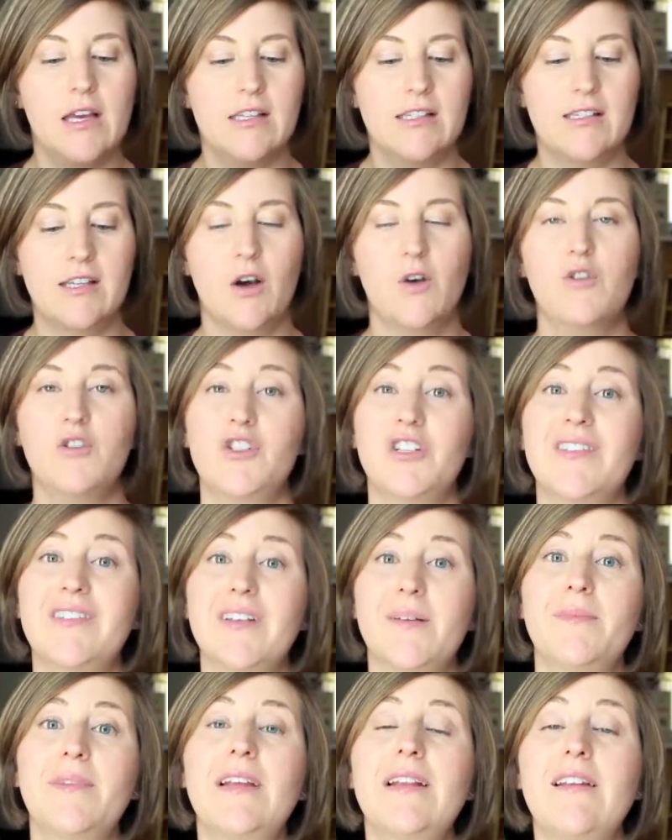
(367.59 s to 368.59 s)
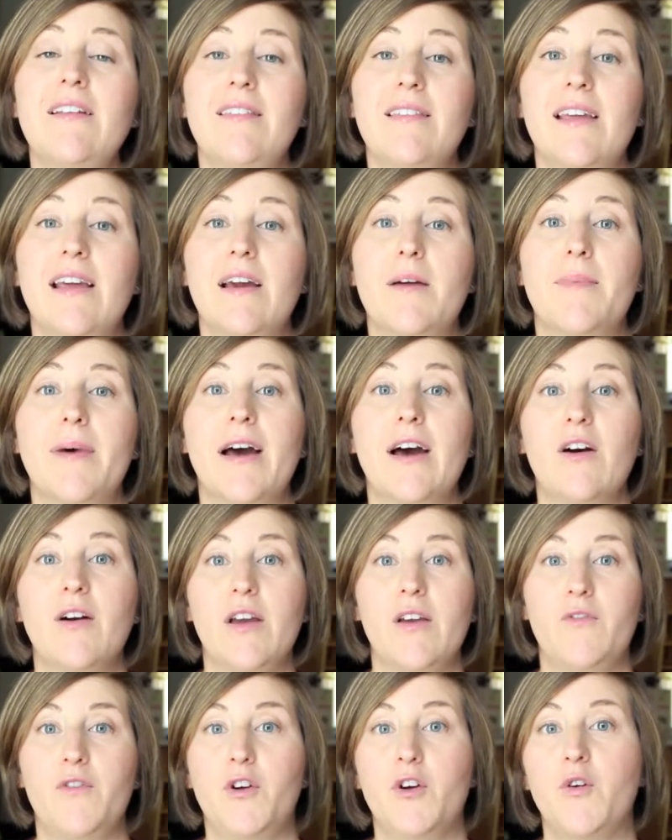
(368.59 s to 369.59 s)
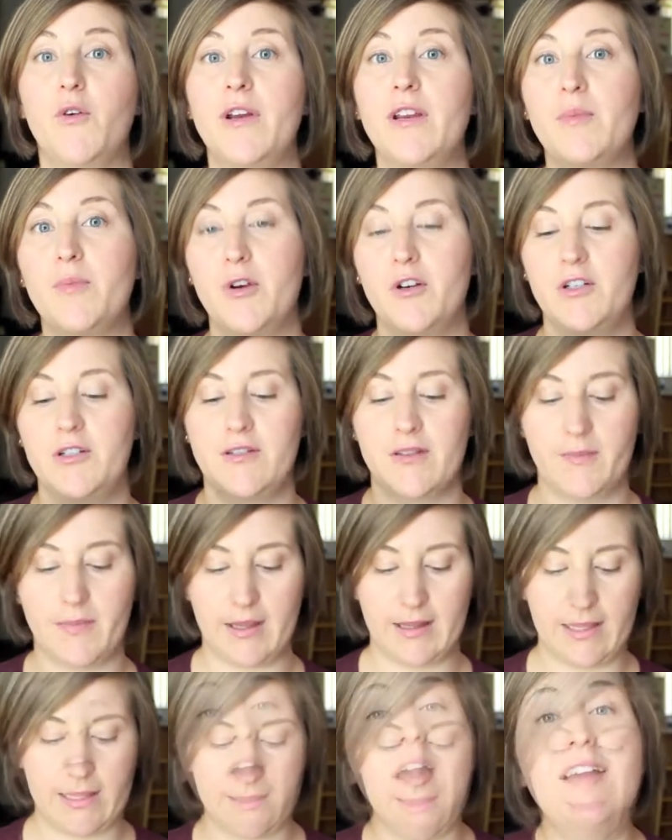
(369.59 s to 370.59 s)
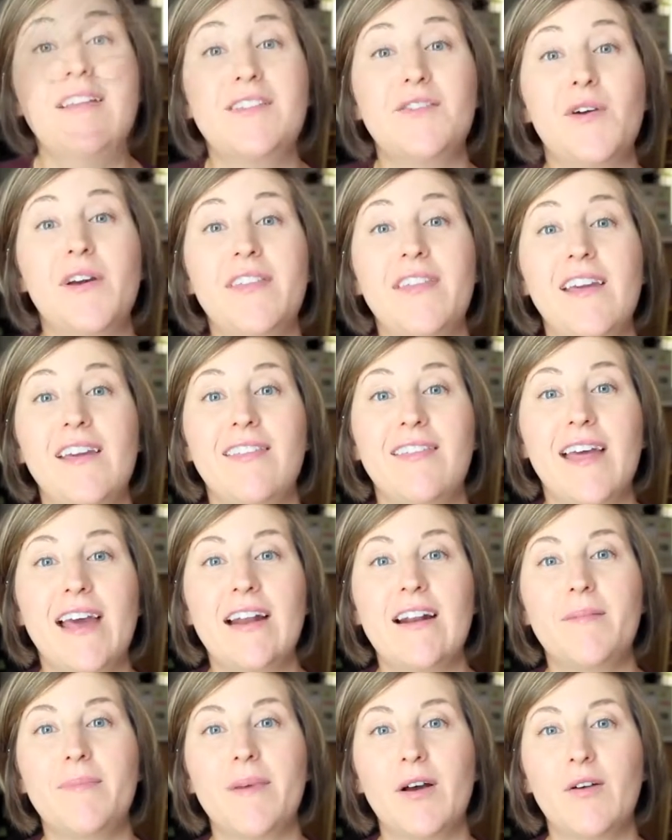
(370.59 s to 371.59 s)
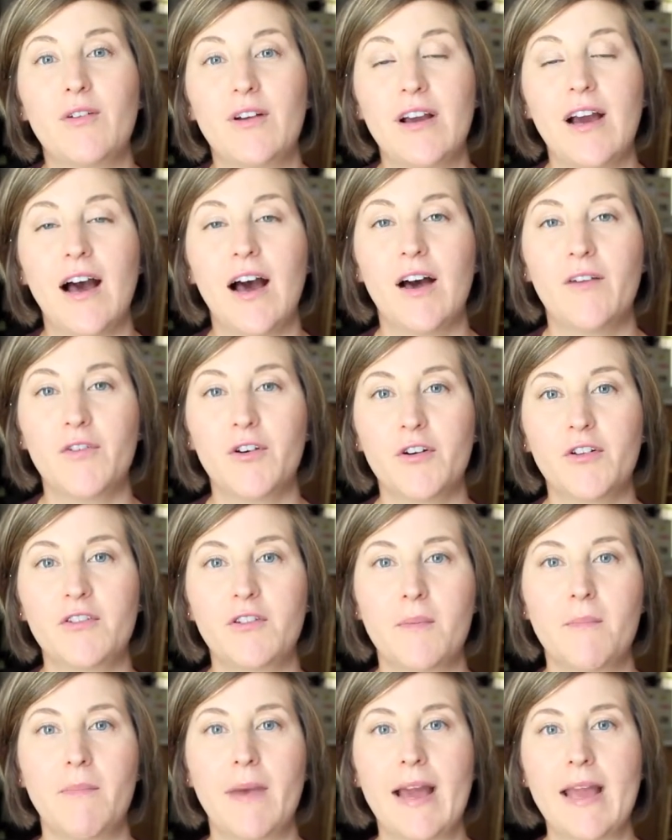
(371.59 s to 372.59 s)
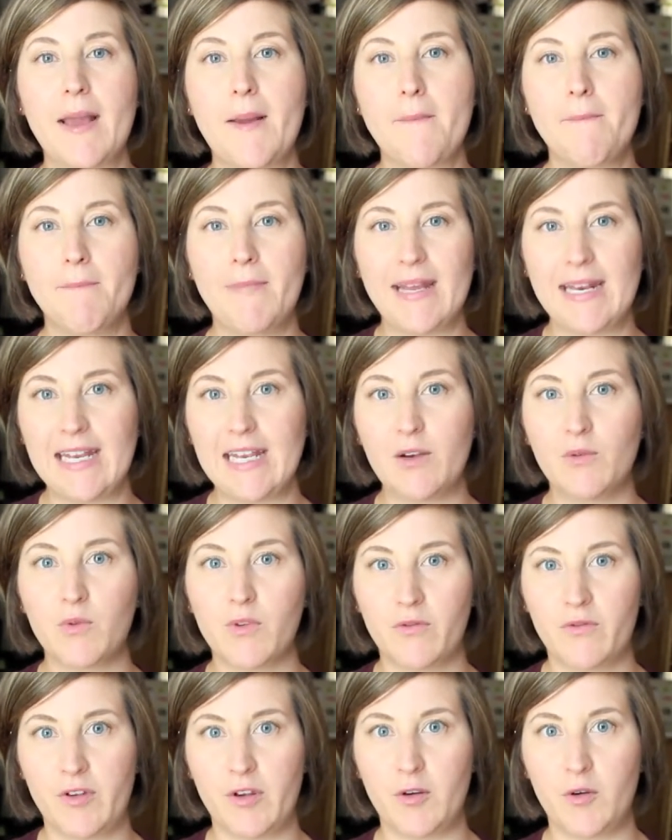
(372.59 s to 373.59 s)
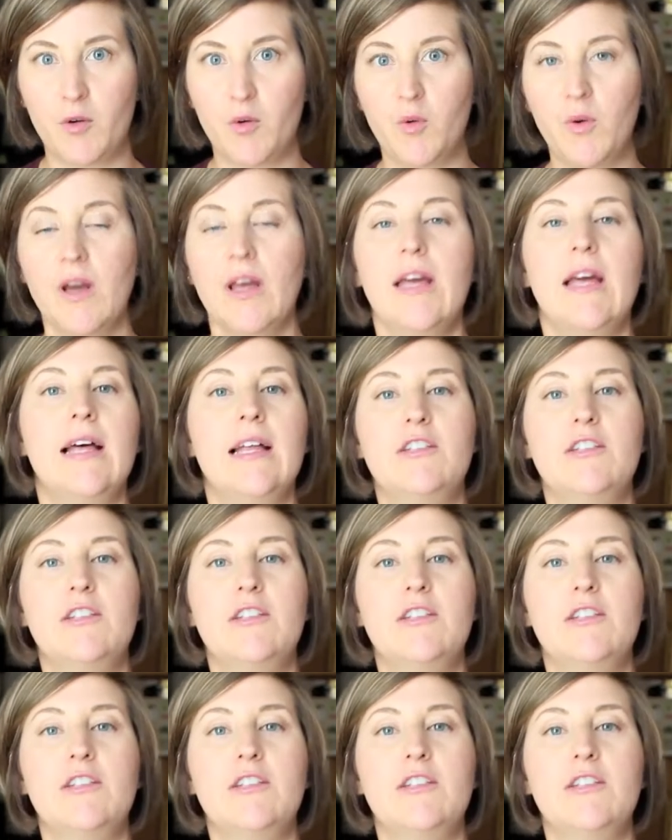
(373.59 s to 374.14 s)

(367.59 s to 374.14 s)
So just something to think about if you're going to purchase something like that. Okay, so I think that about covers my mini review.